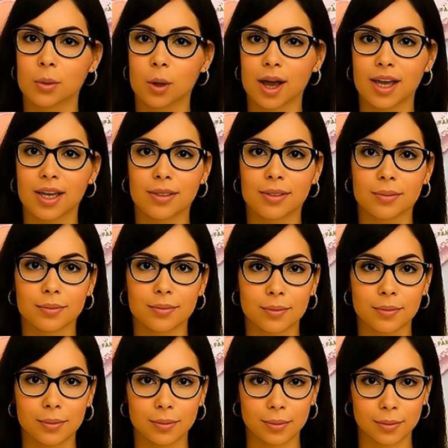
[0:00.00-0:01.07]
way
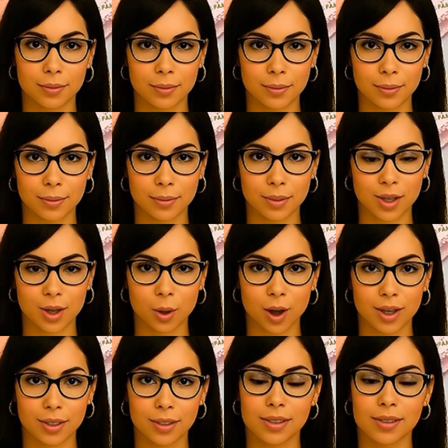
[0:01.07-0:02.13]

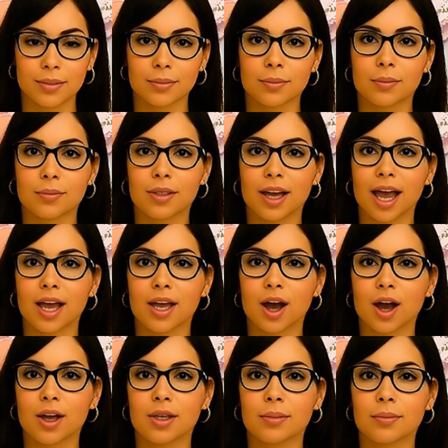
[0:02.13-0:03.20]
towards
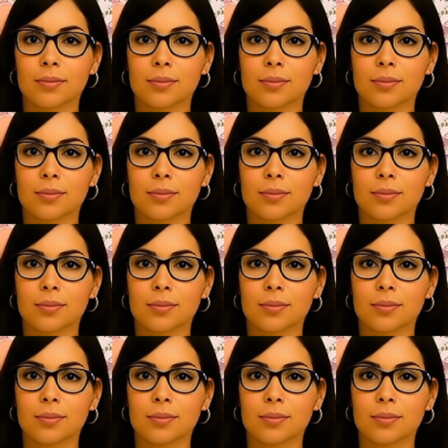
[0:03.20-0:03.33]
Hagar,